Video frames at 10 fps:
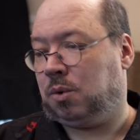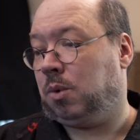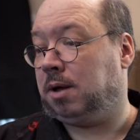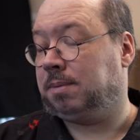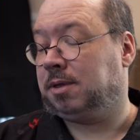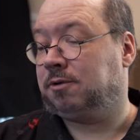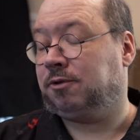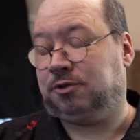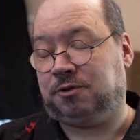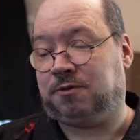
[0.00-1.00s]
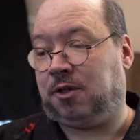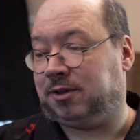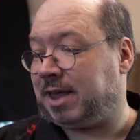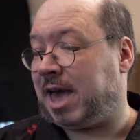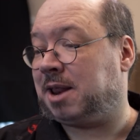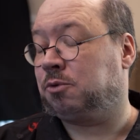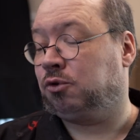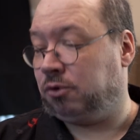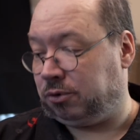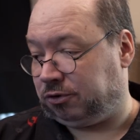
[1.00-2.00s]
Well, first of all, it's Adam
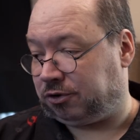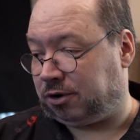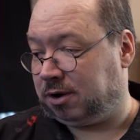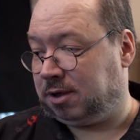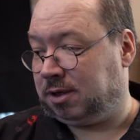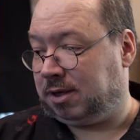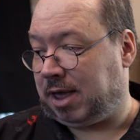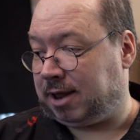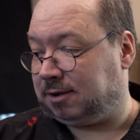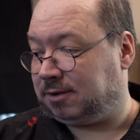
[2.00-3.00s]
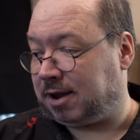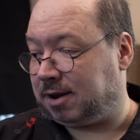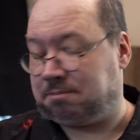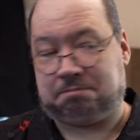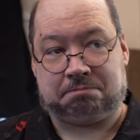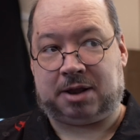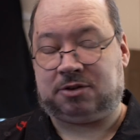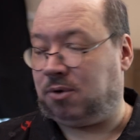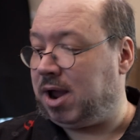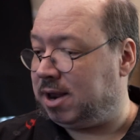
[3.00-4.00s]
Kreutinger. And second,
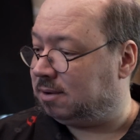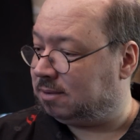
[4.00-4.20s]
that's great.